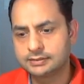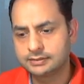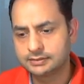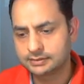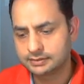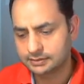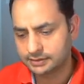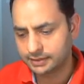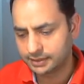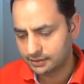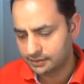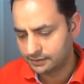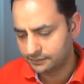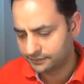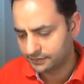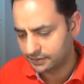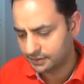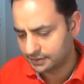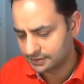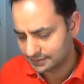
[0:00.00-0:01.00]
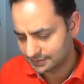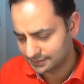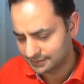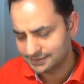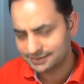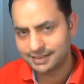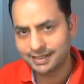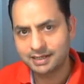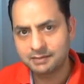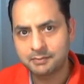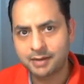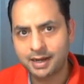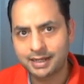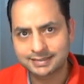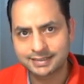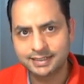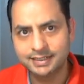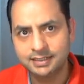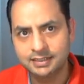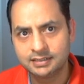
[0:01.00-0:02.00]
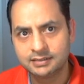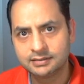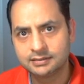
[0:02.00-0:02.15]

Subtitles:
like a different. It's like a basket.